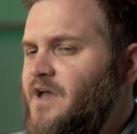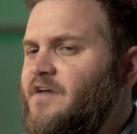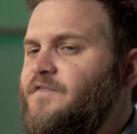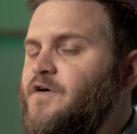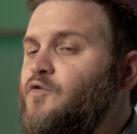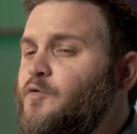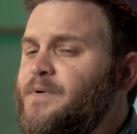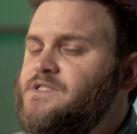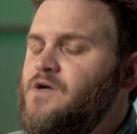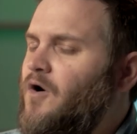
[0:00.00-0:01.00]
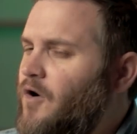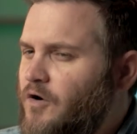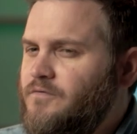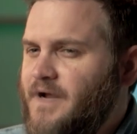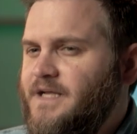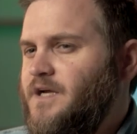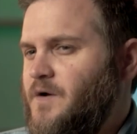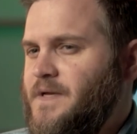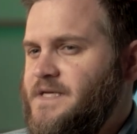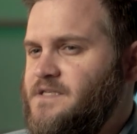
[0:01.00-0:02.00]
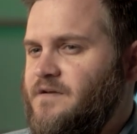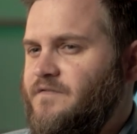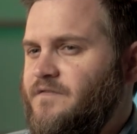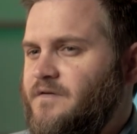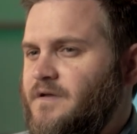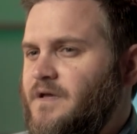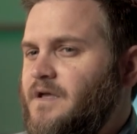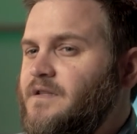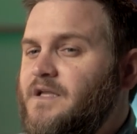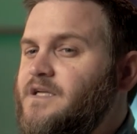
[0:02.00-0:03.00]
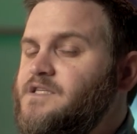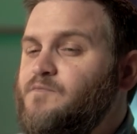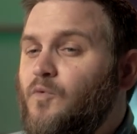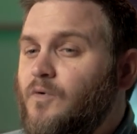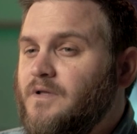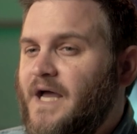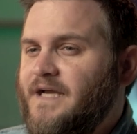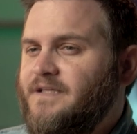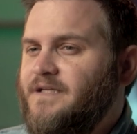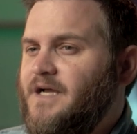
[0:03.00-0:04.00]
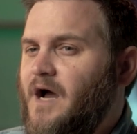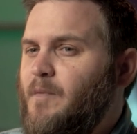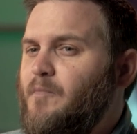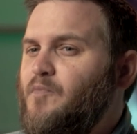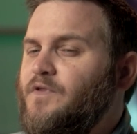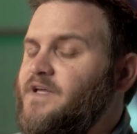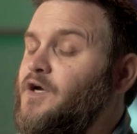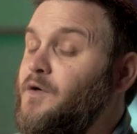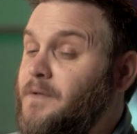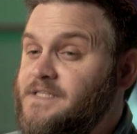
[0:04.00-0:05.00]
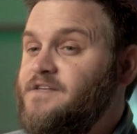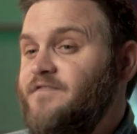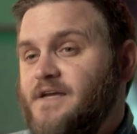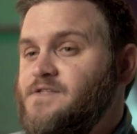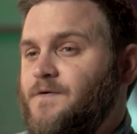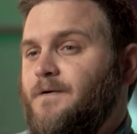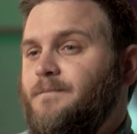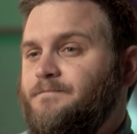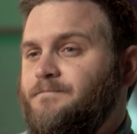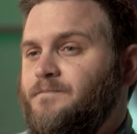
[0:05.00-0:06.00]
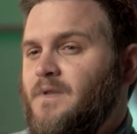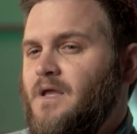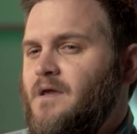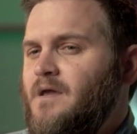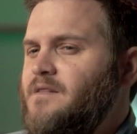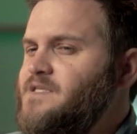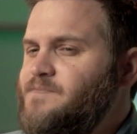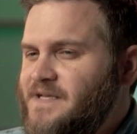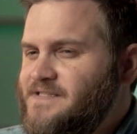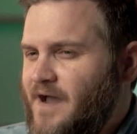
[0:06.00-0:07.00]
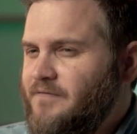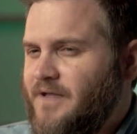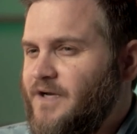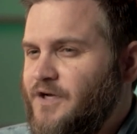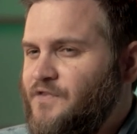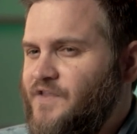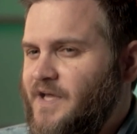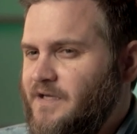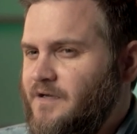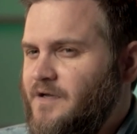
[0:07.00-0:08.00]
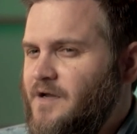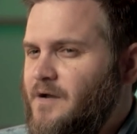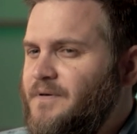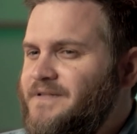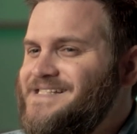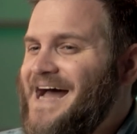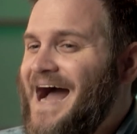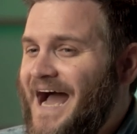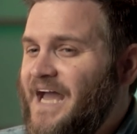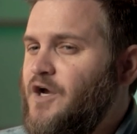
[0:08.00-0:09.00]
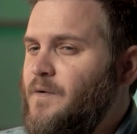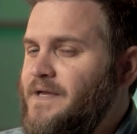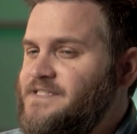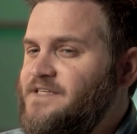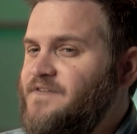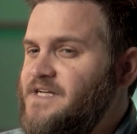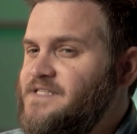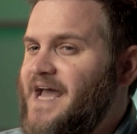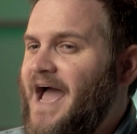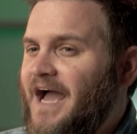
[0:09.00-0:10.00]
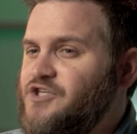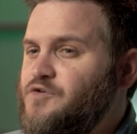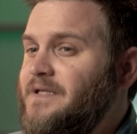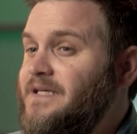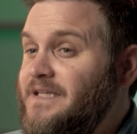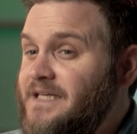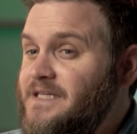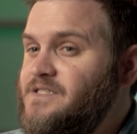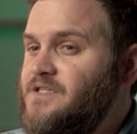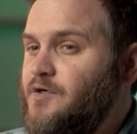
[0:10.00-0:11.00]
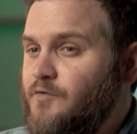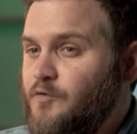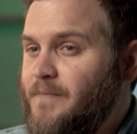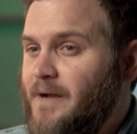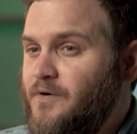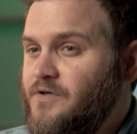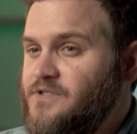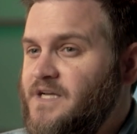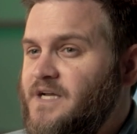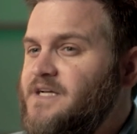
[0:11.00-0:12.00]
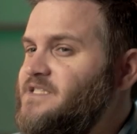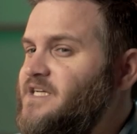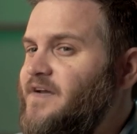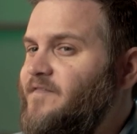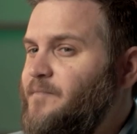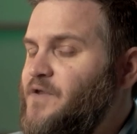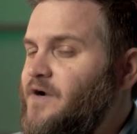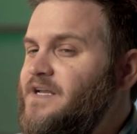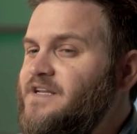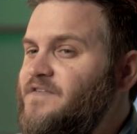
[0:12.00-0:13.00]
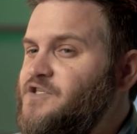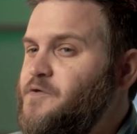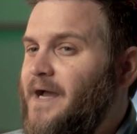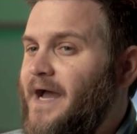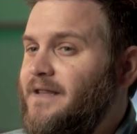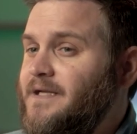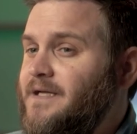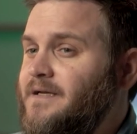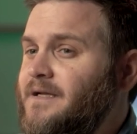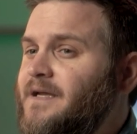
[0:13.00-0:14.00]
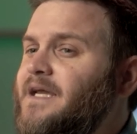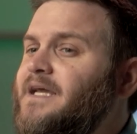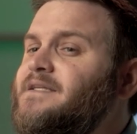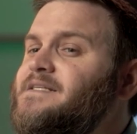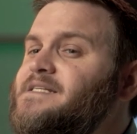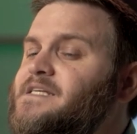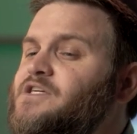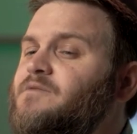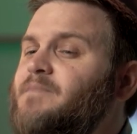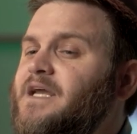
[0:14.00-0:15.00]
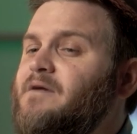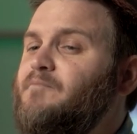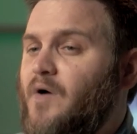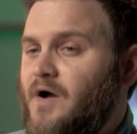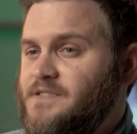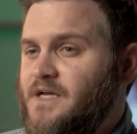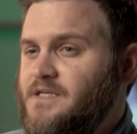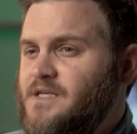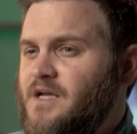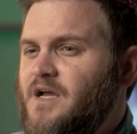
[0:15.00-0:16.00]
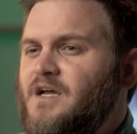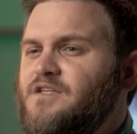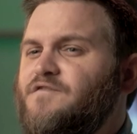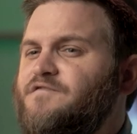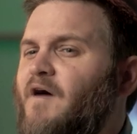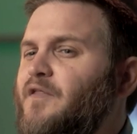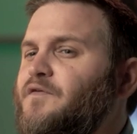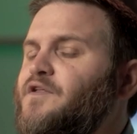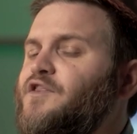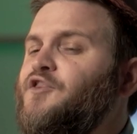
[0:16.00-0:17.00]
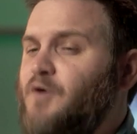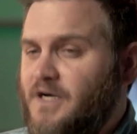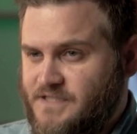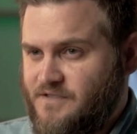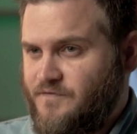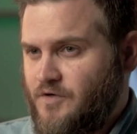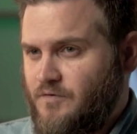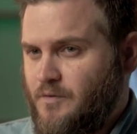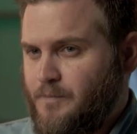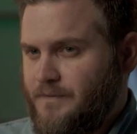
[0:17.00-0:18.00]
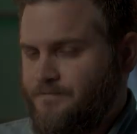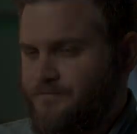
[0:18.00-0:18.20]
If a group is already cohesive, then it is more likely to come up with a cohesive answer. This may sound like a good thing, but this high cohesiveness actually leads the group members to give up their individuality in the decision-making process to follow the thrust of the group.